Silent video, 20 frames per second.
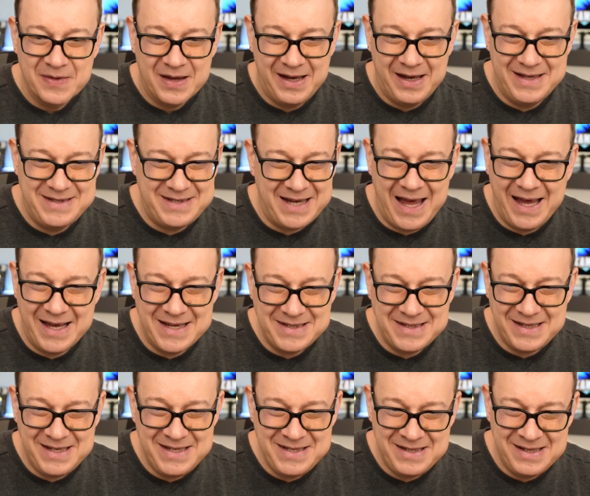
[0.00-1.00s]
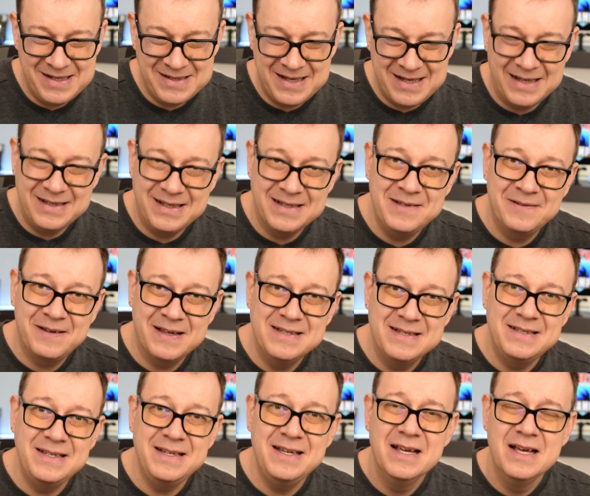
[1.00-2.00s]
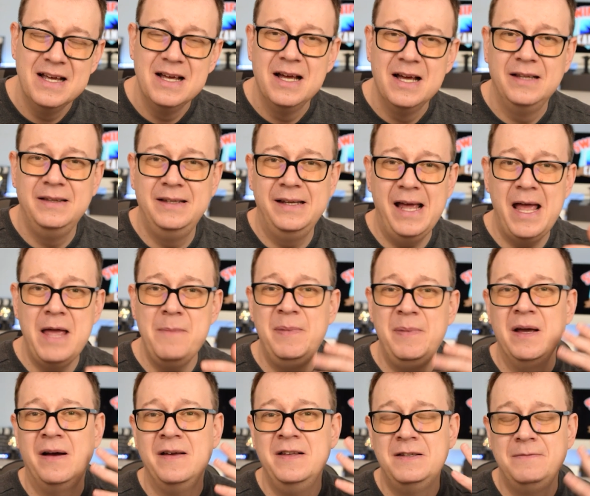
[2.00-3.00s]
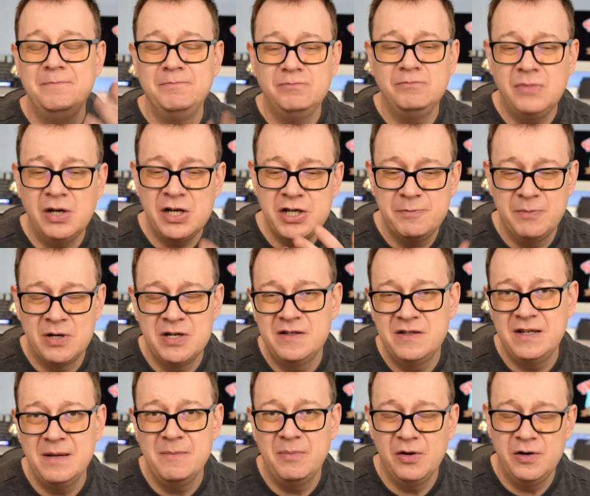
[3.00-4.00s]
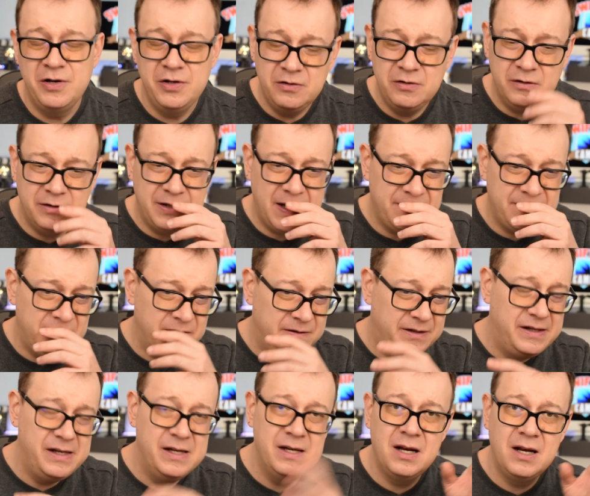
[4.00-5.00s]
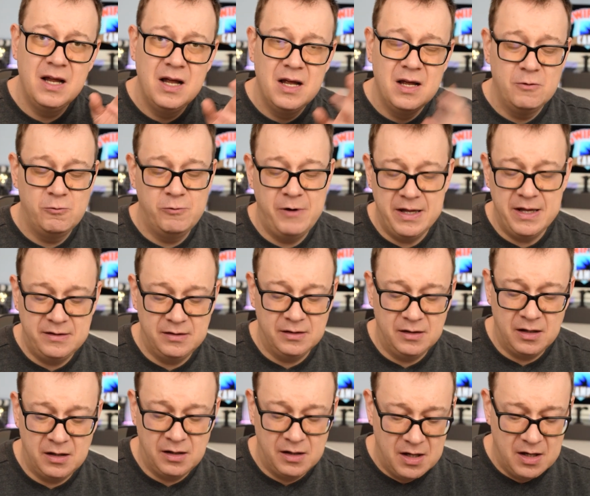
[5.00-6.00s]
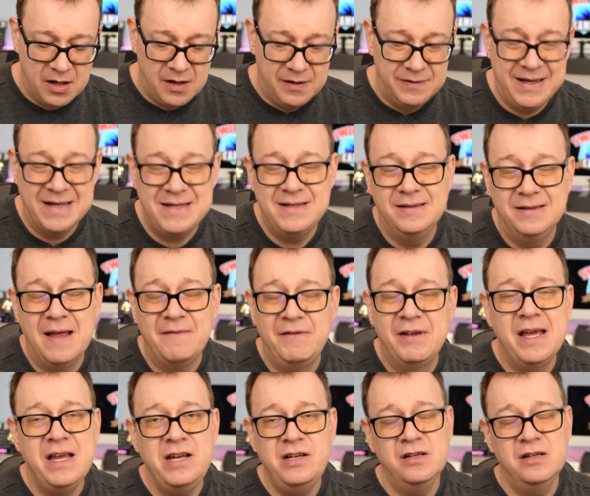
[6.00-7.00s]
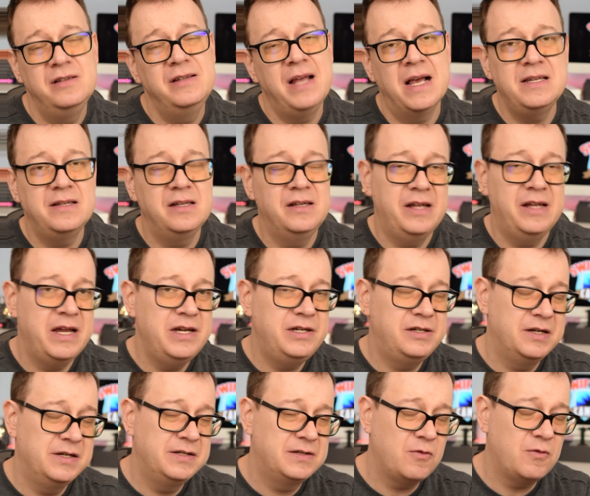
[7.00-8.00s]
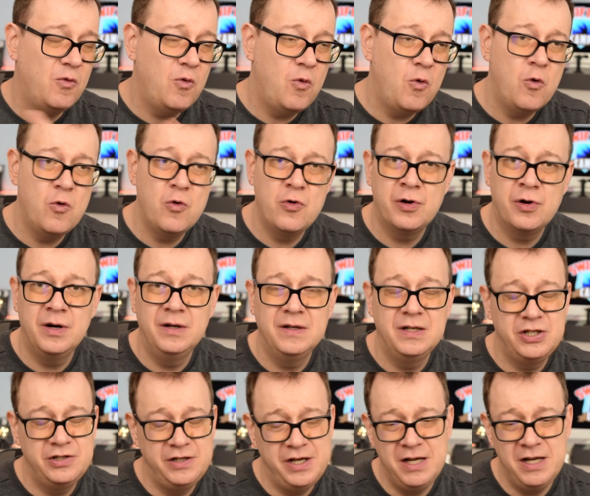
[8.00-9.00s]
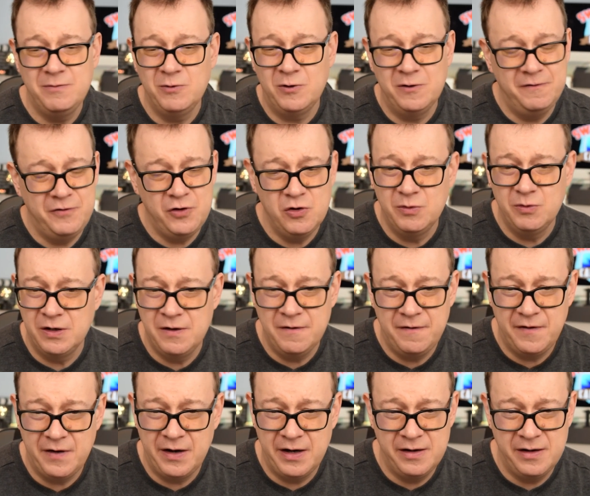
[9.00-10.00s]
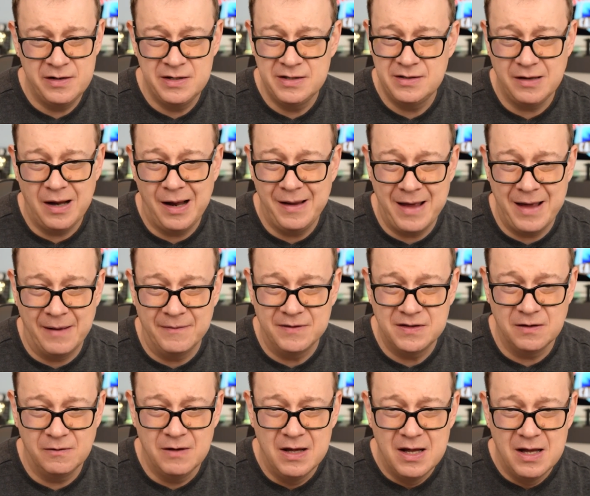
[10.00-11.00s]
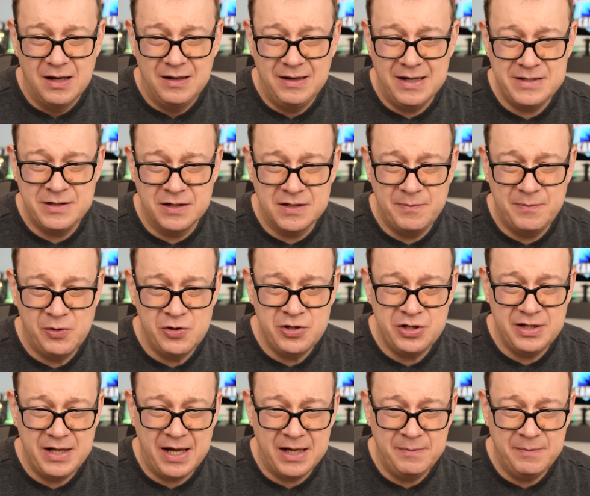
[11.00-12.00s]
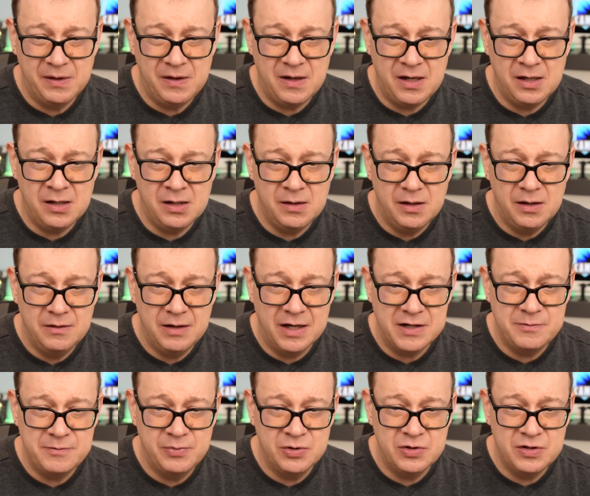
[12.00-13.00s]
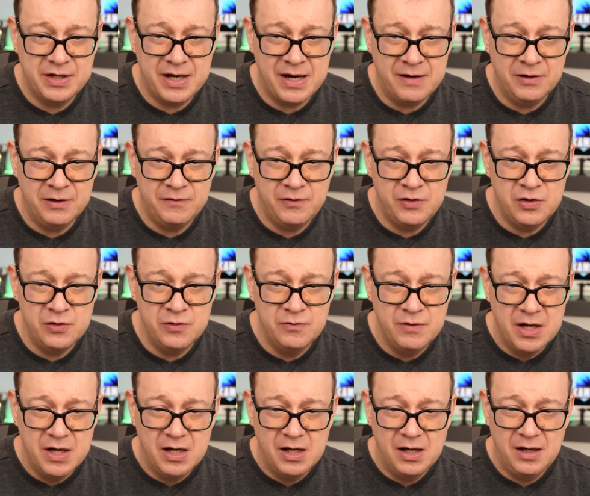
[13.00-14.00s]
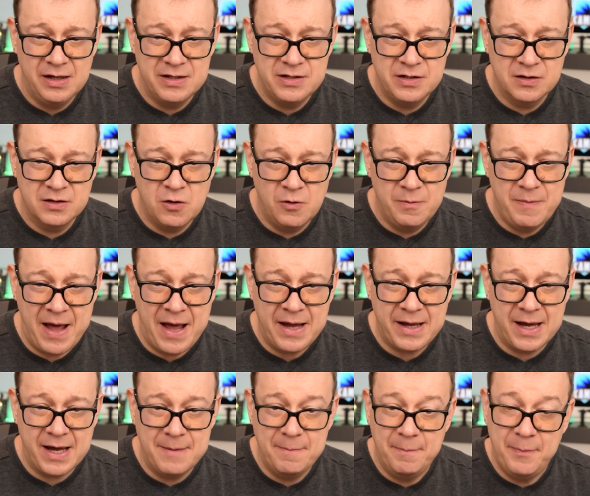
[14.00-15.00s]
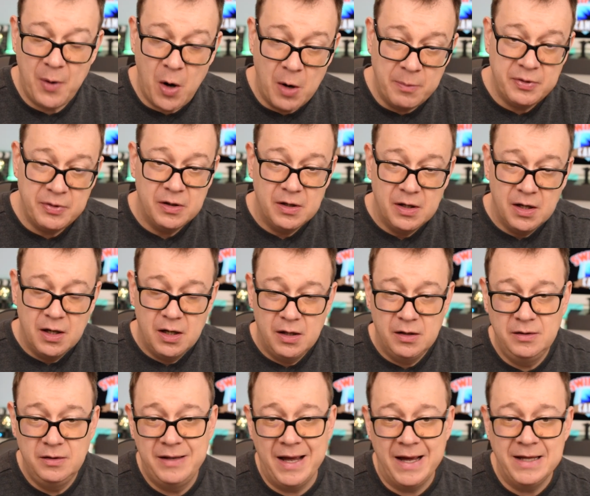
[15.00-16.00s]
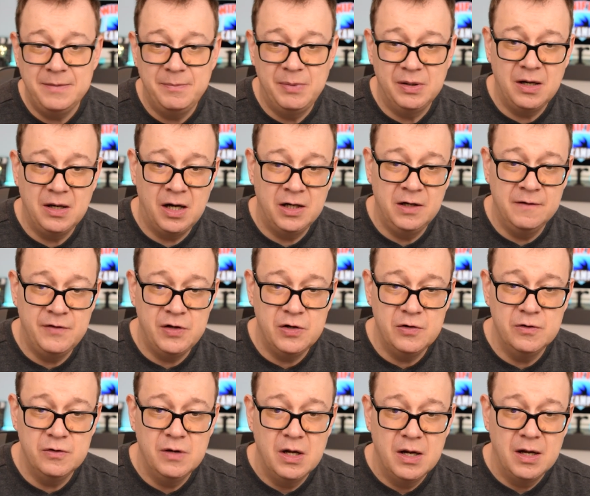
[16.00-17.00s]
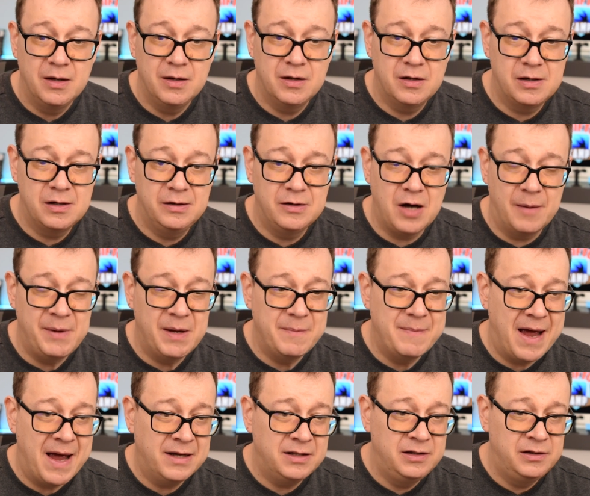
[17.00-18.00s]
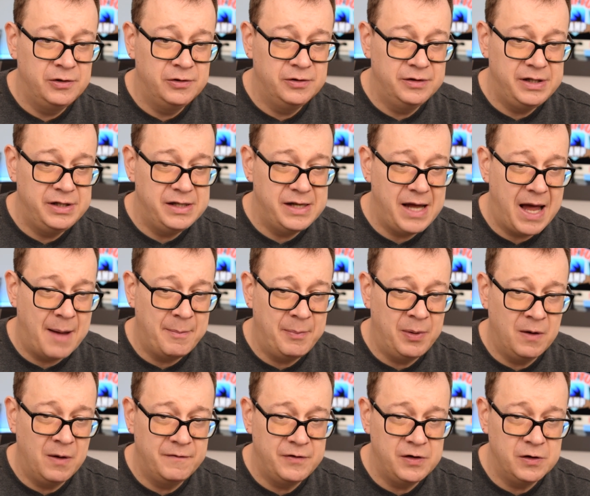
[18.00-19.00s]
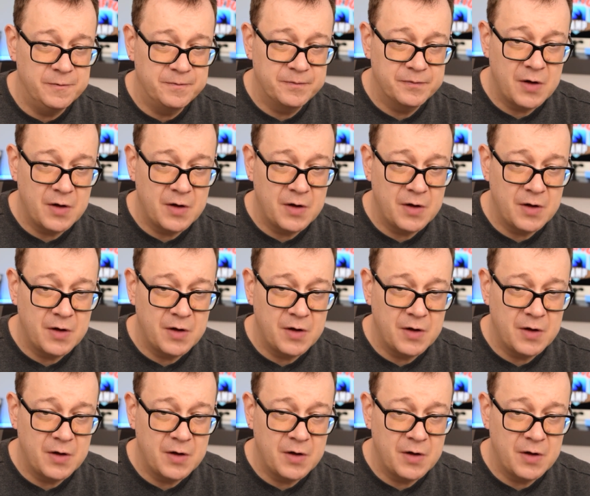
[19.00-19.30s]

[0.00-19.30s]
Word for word: It's as easy as that. As you can see, the API is much, much simpler. You don't have to deal with uh, navigation destinations or sheet view modifiers. Uh, yeah, so let's just push that banana. Let's push carrot view. Let's just go back and pop that banana view coming back to the Apple view.